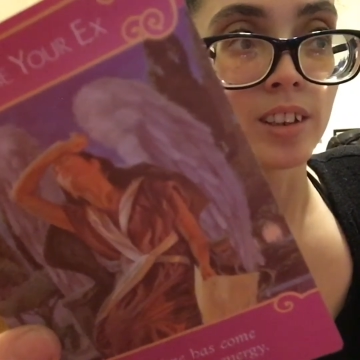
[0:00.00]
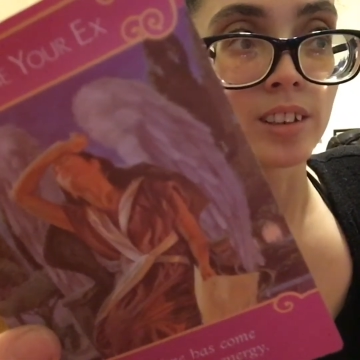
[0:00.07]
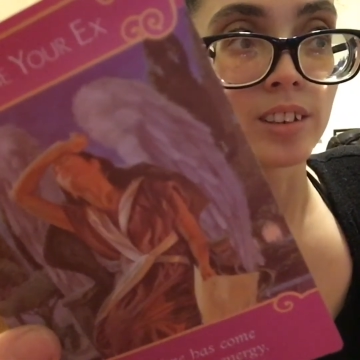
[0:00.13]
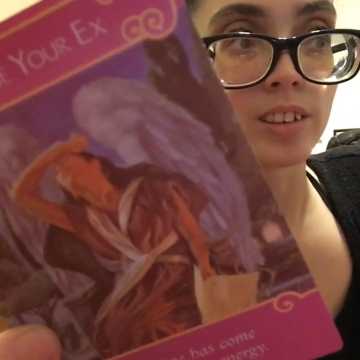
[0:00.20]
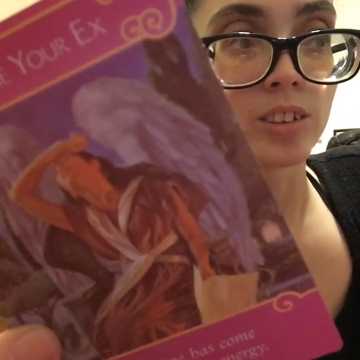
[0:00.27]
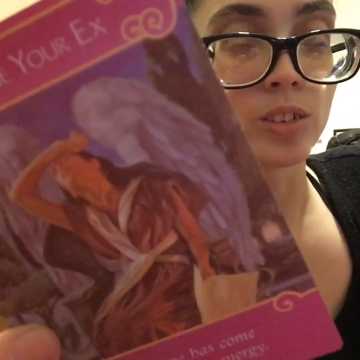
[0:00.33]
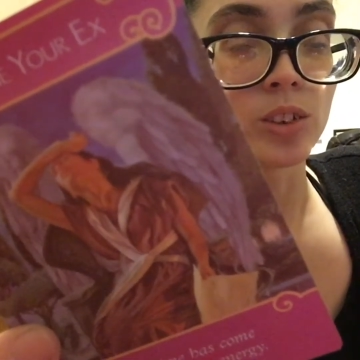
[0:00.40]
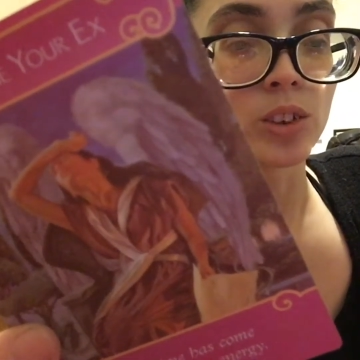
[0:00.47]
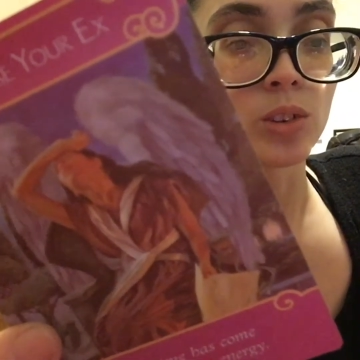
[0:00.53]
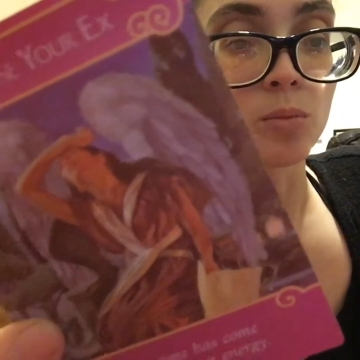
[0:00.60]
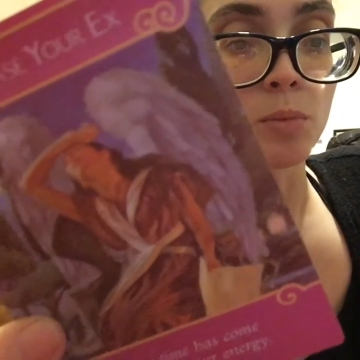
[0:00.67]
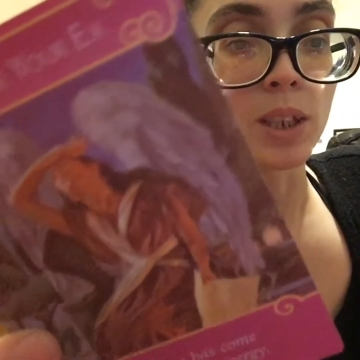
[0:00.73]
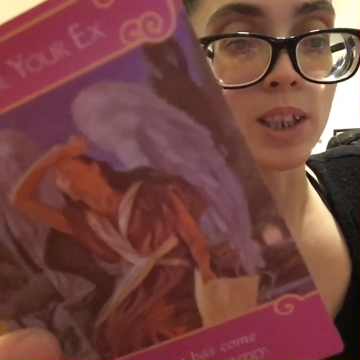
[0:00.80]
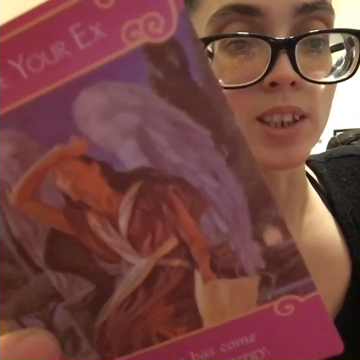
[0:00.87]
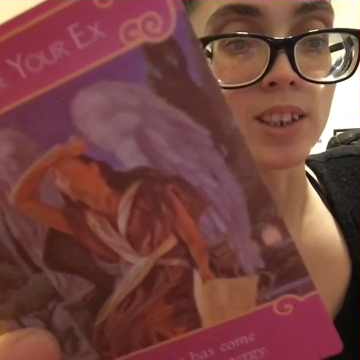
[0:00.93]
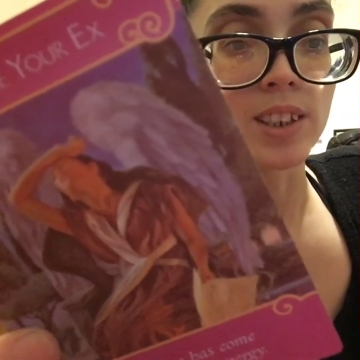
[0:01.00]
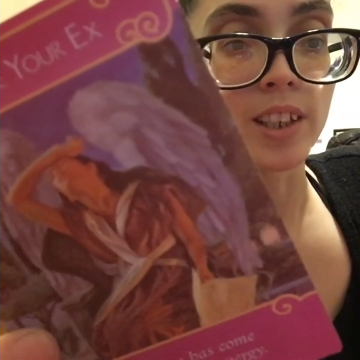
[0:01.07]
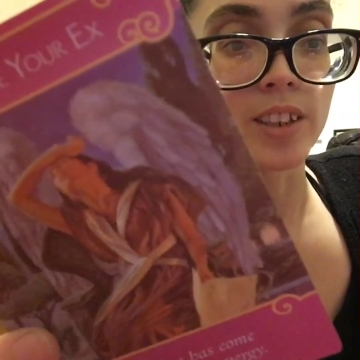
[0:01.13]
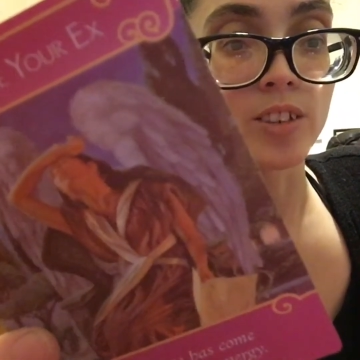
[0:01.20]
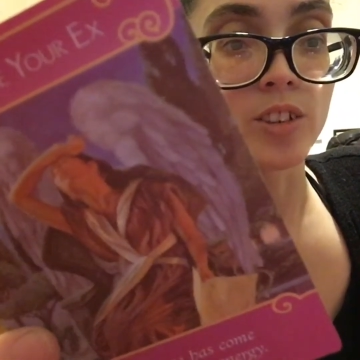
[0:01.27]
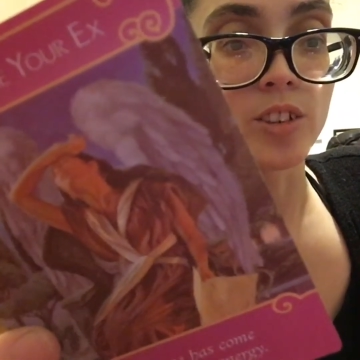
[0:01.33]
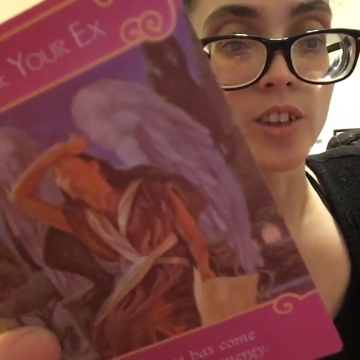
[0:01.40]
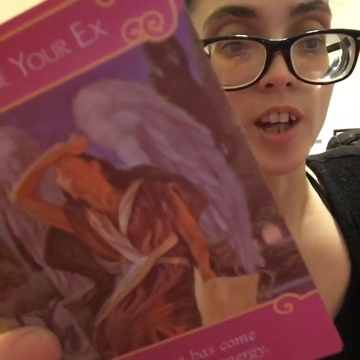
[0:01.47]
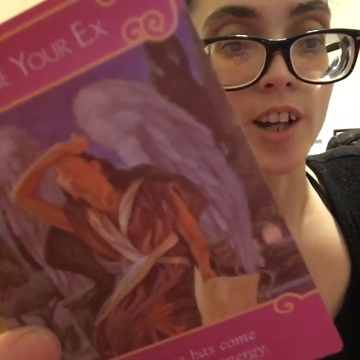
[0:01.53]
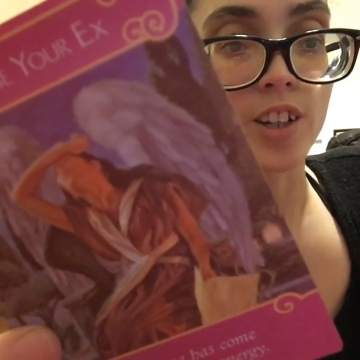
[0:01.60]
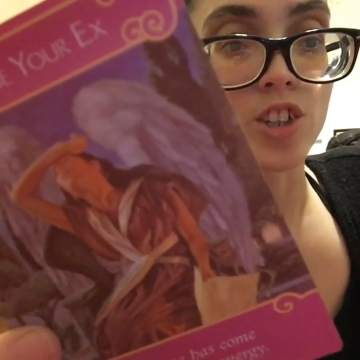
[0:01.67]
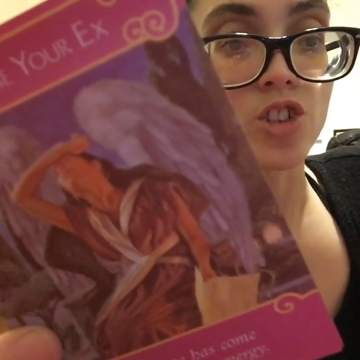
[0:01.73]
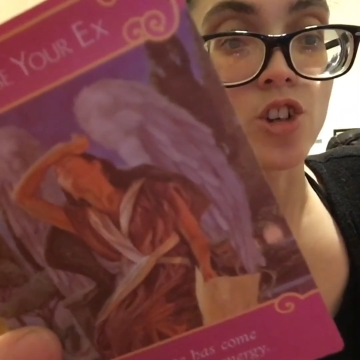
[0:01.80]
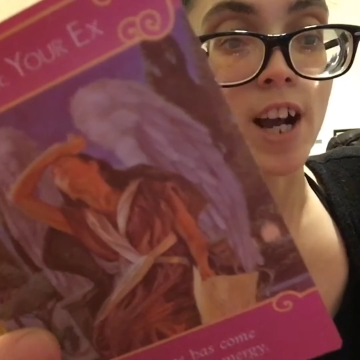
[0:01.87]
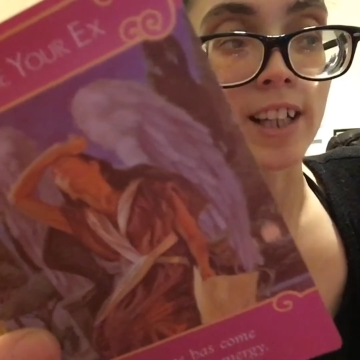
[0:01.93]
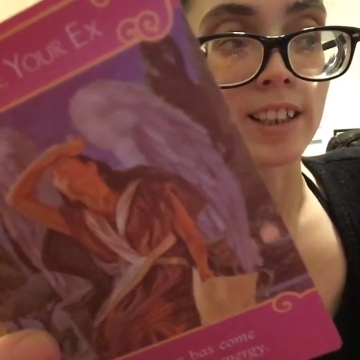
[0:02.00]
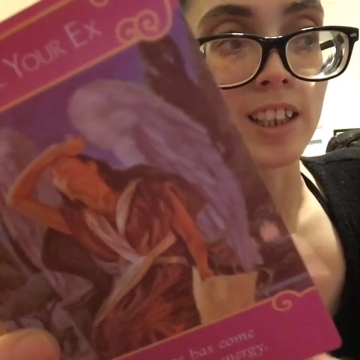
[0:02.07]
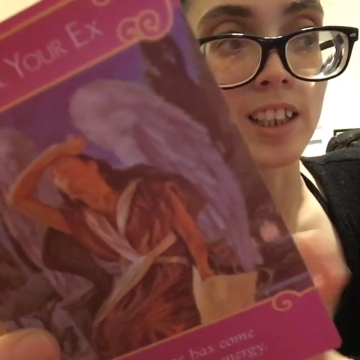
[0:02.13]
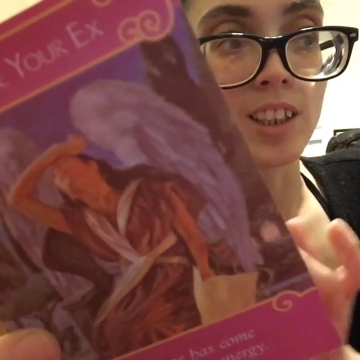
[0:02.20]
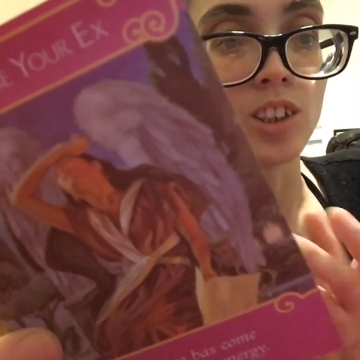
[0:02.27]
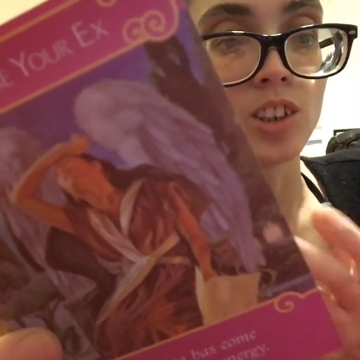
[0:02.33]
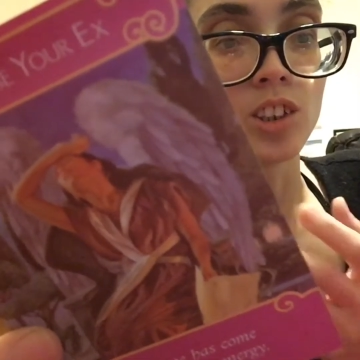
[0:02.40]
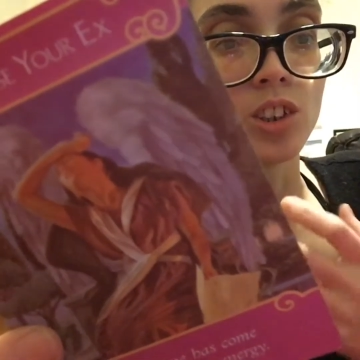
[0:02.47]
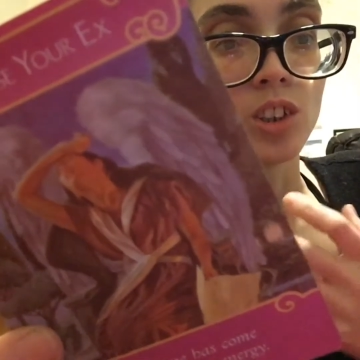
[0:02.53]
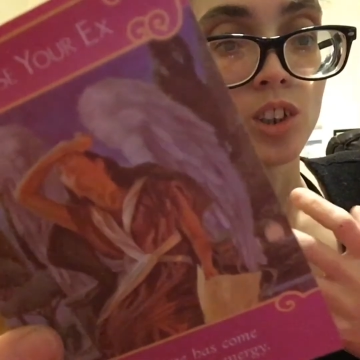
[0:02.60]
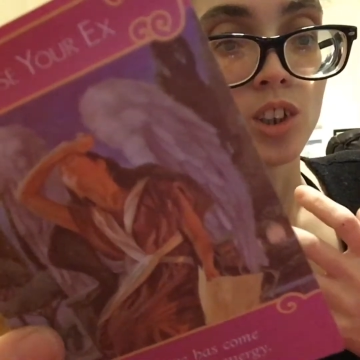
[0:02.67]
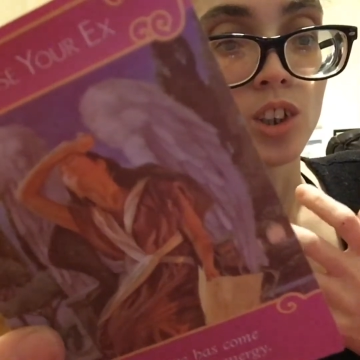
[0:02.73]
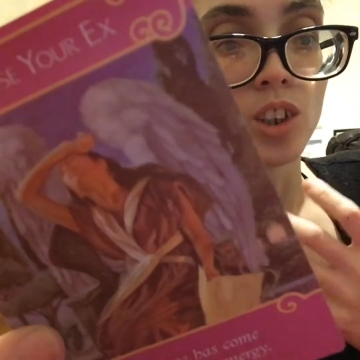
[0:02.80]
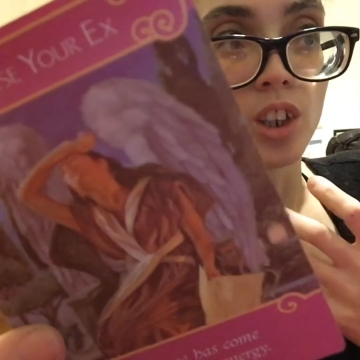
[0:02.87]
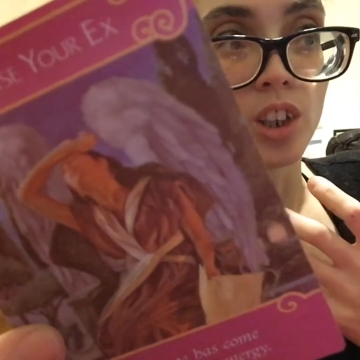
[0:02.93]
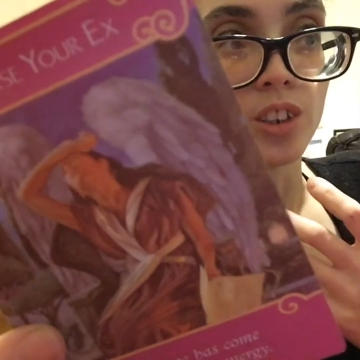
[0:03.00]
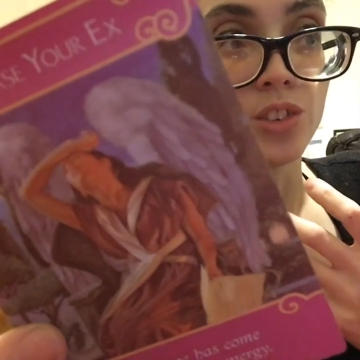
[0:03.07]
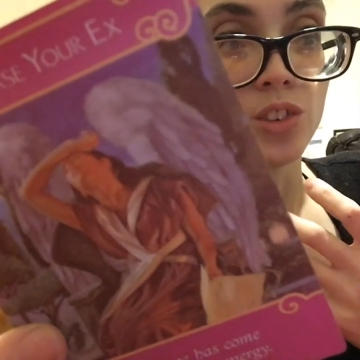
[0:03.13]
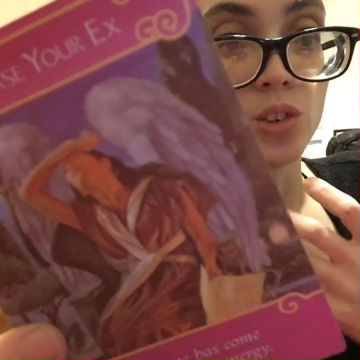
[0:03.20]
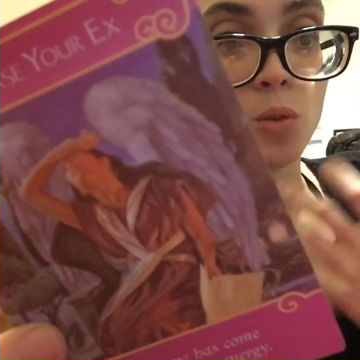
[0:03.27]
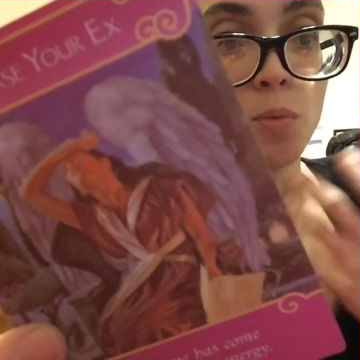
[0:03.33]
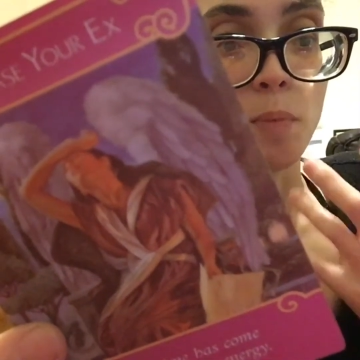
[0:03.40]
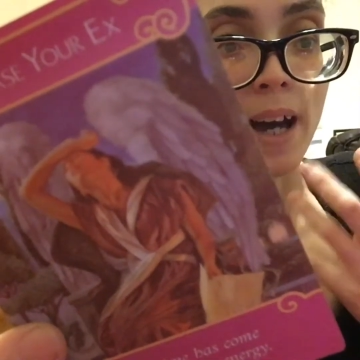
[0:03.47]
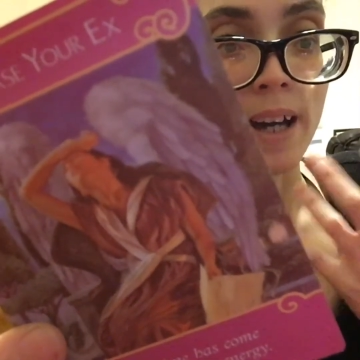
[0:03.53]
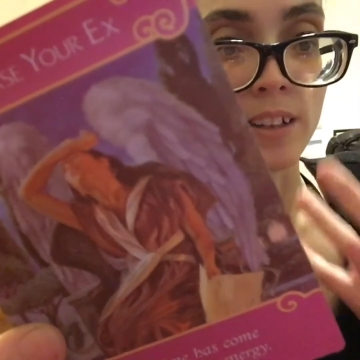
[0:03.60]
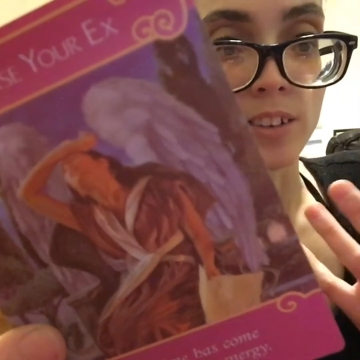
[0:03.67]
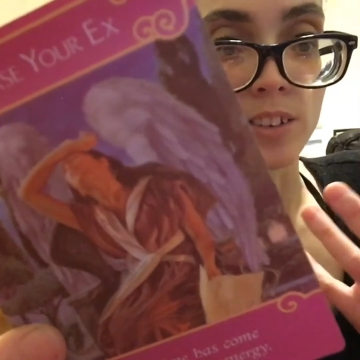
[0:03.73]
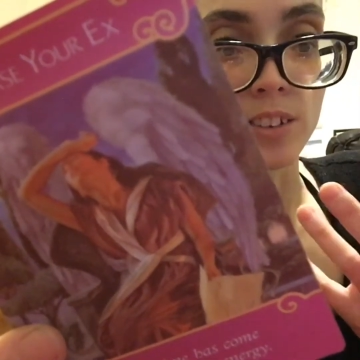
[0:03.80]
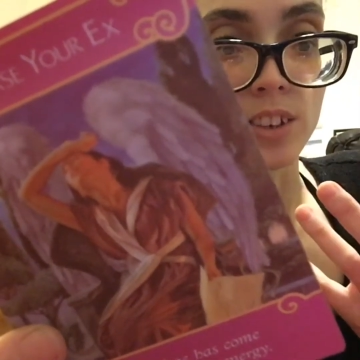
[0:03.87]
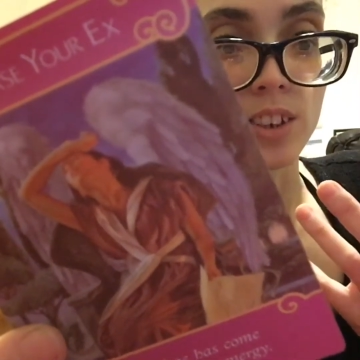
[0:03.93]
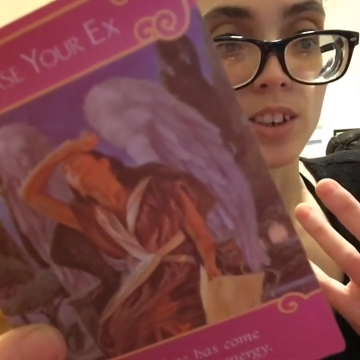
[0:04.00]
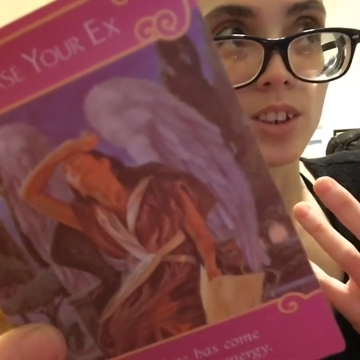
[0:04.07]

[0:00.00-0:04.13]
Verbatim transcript: it also means that you're not attracting new patterns